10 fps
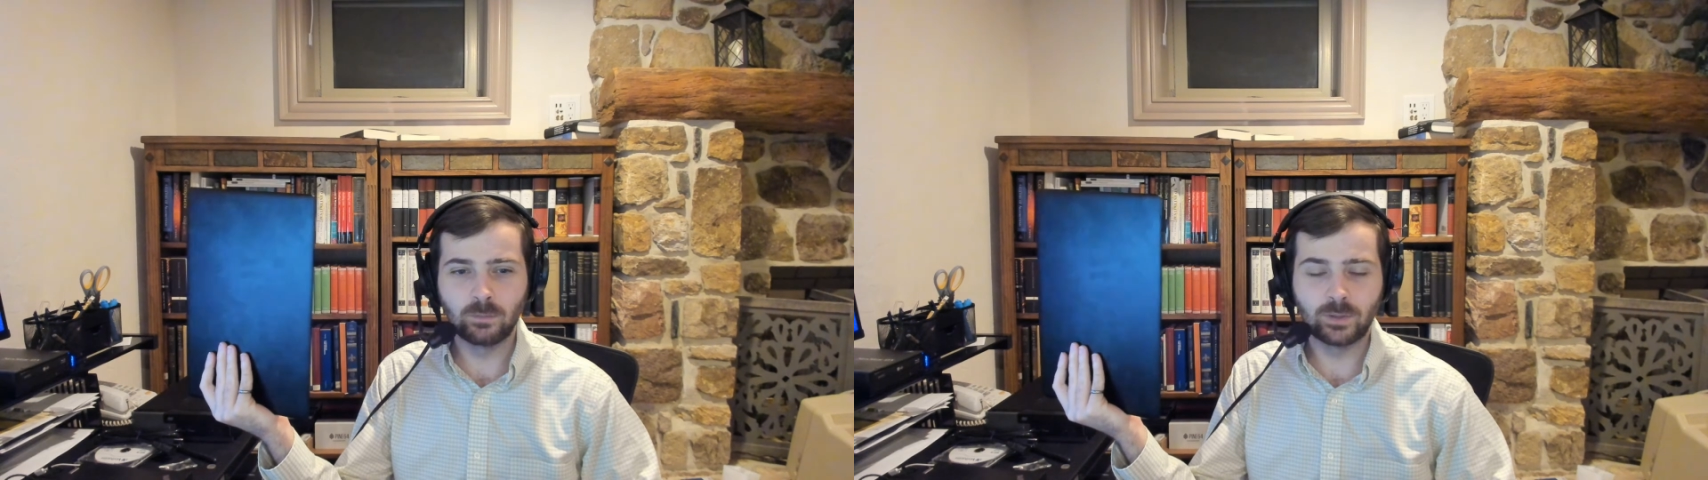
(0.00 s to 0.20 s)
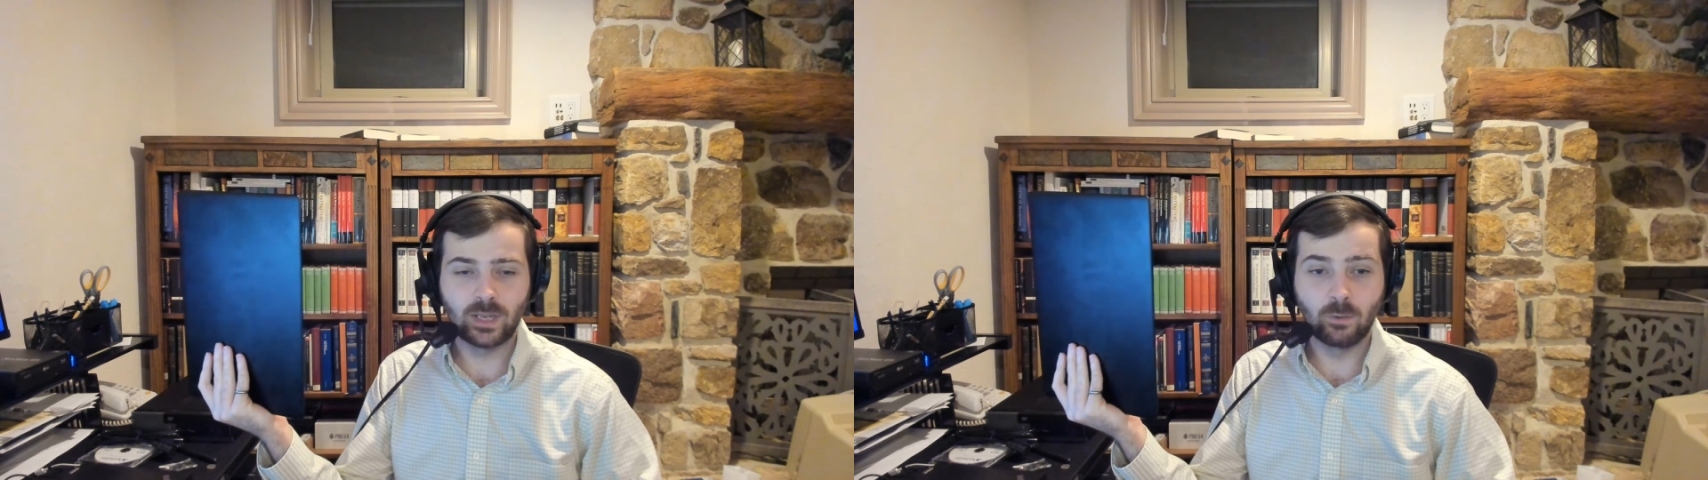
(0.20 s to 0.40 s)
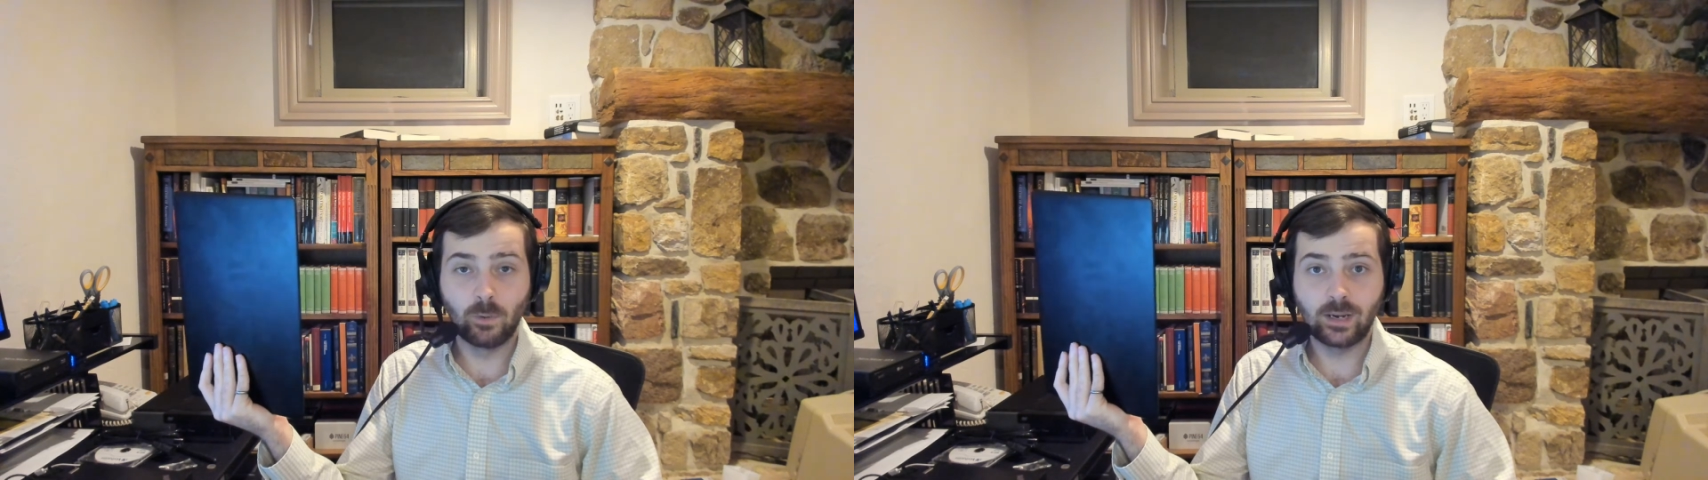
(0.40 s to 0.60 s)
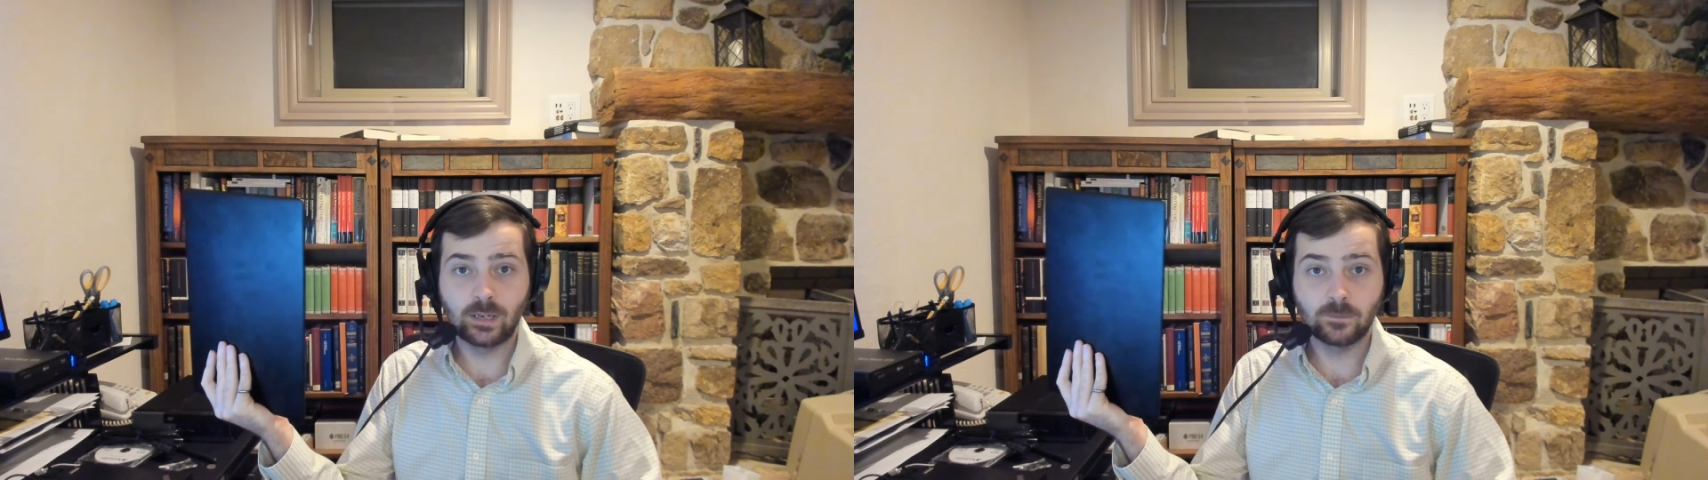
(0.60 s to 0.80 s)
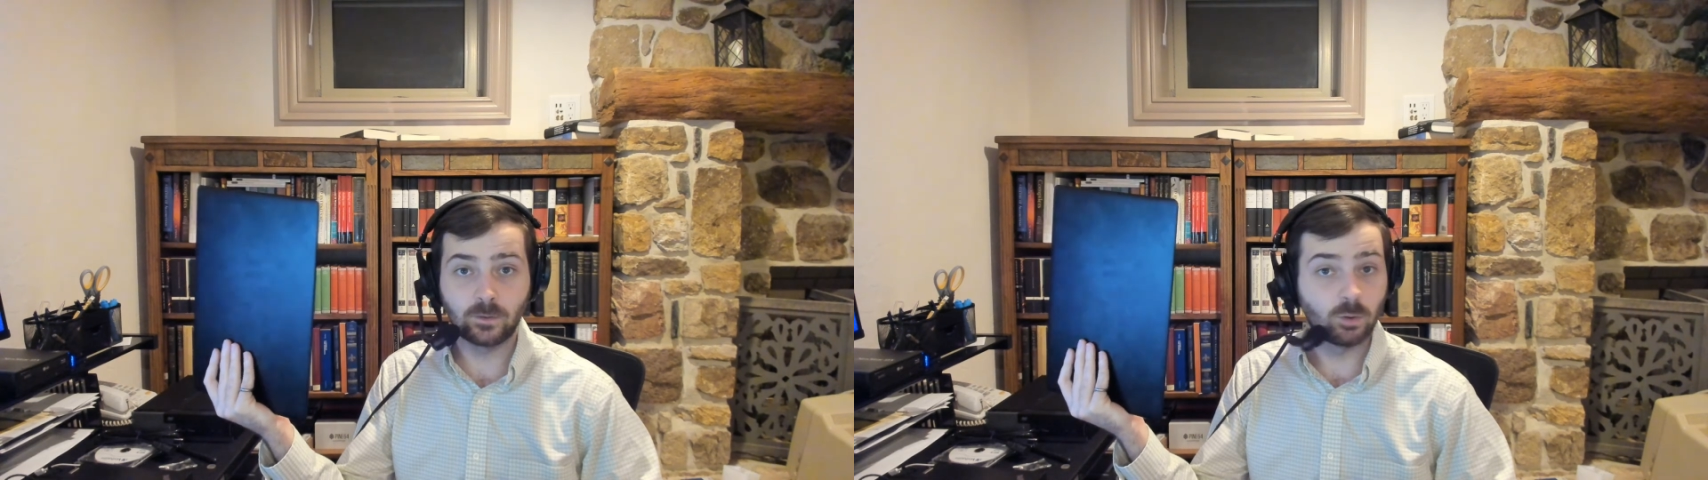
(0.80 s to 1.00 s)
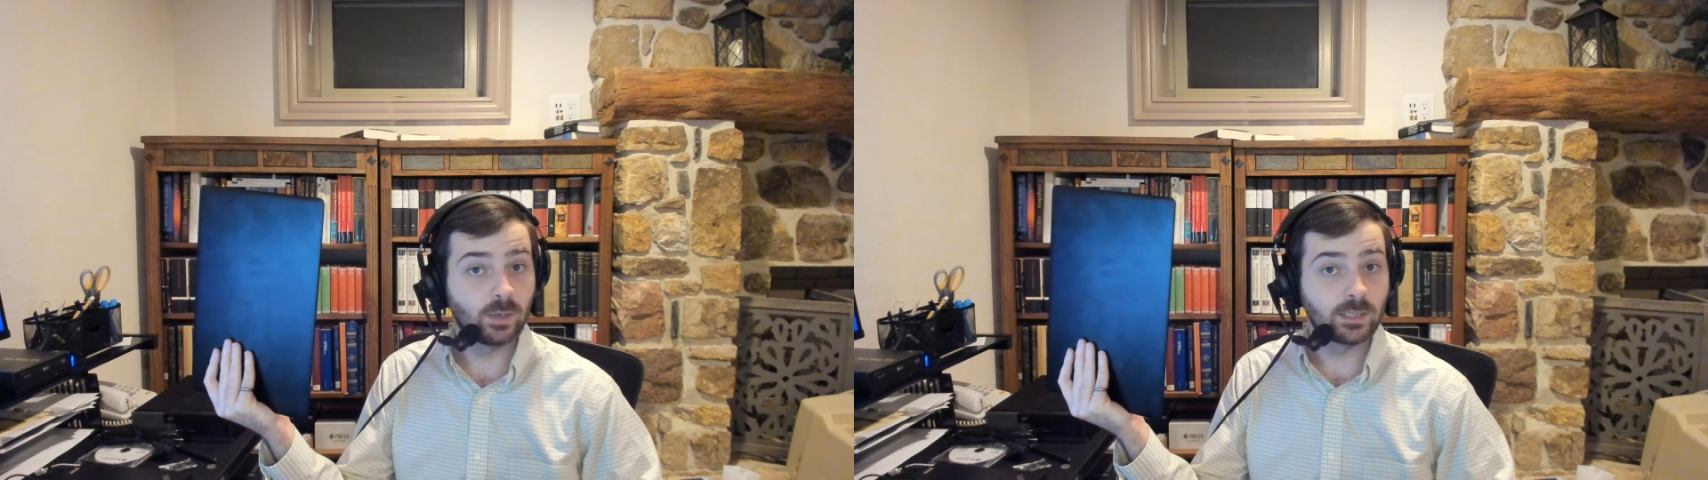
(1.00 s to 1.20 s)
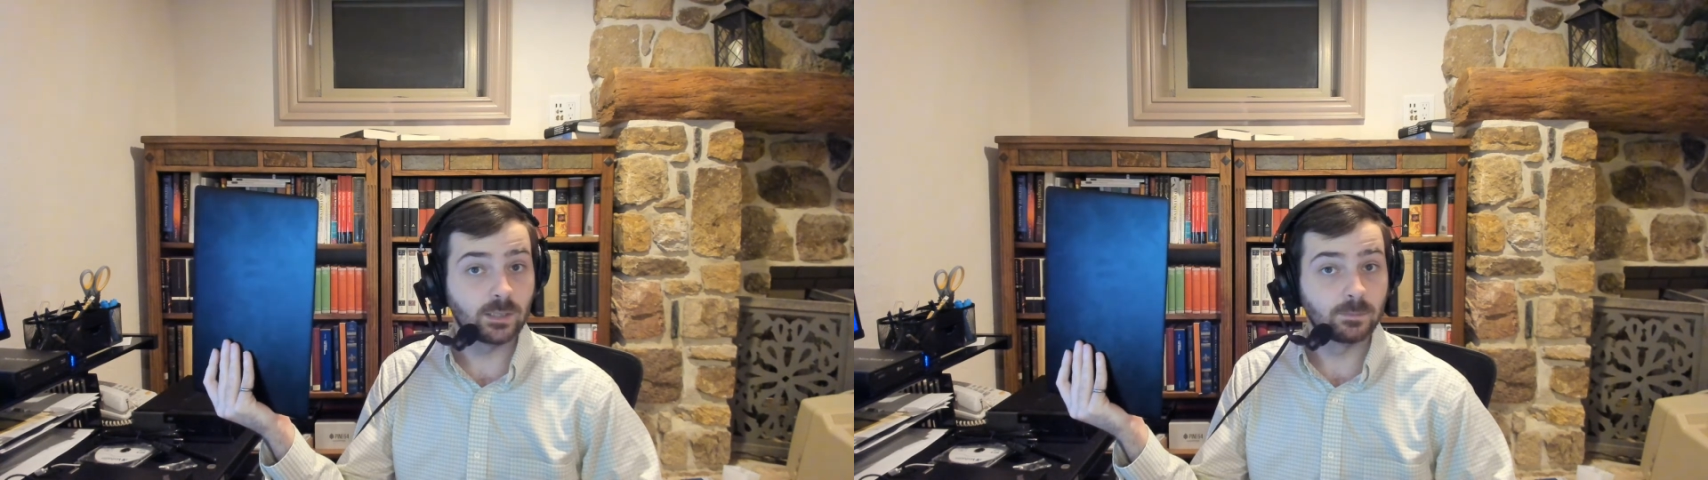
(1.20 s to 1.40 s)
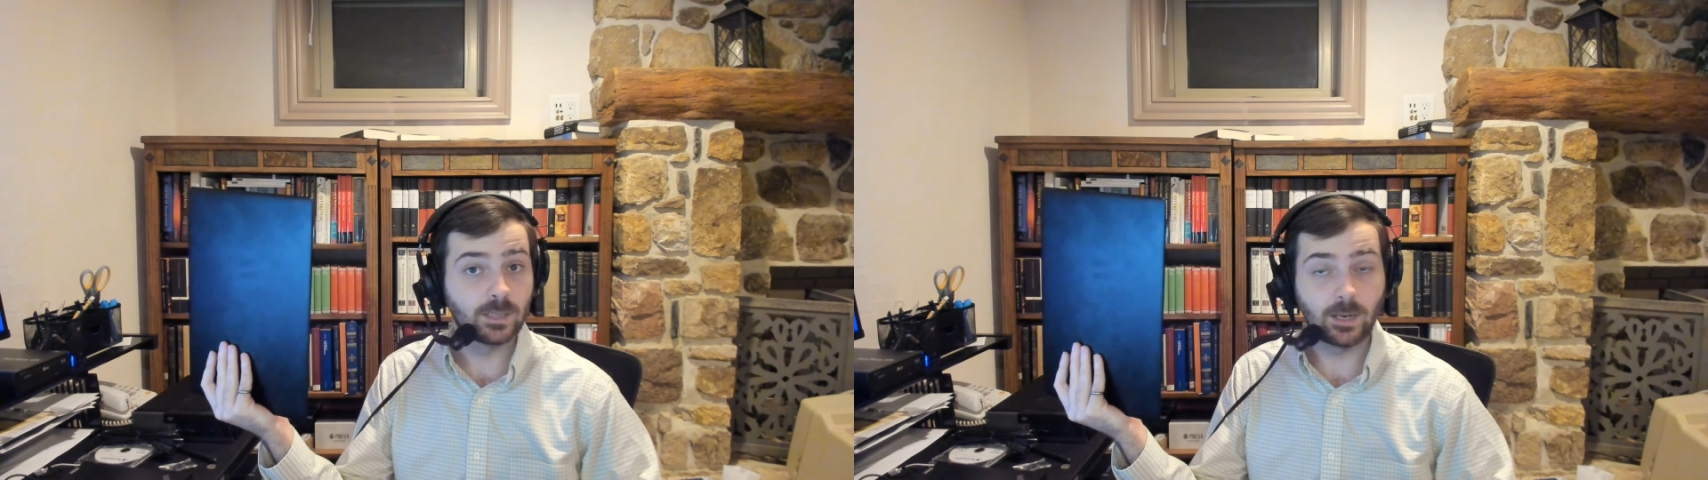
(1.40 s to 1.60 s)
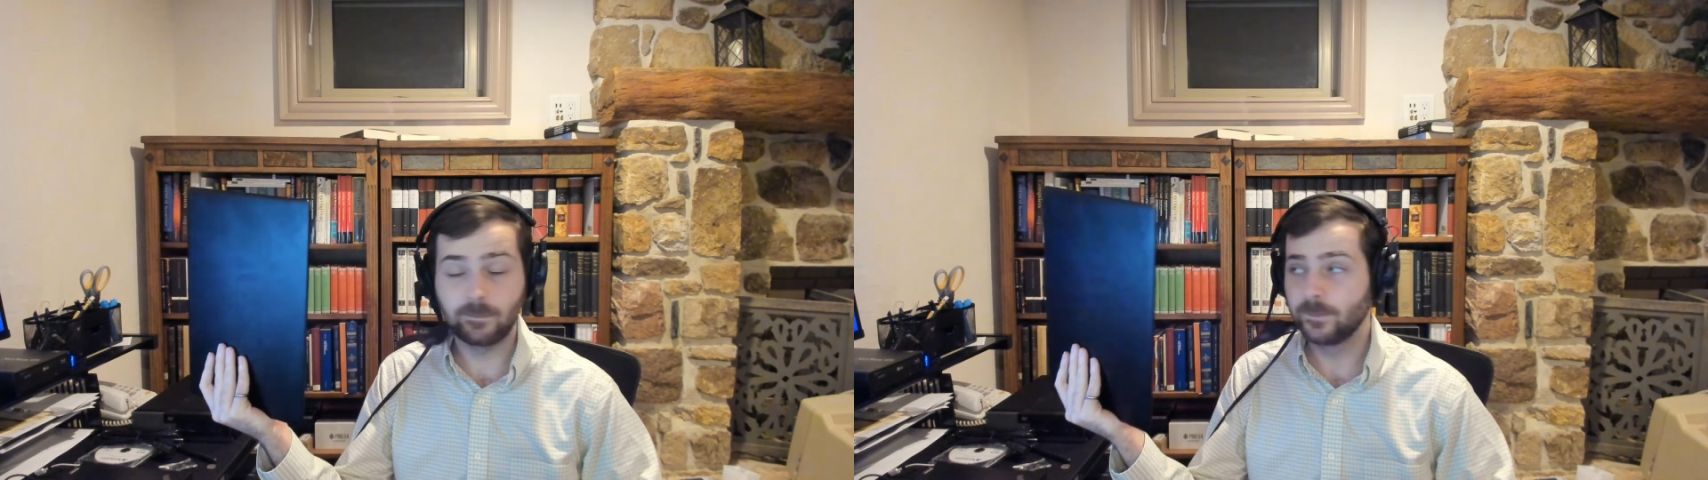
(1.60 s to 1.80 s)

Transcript: without waiting for quite some time.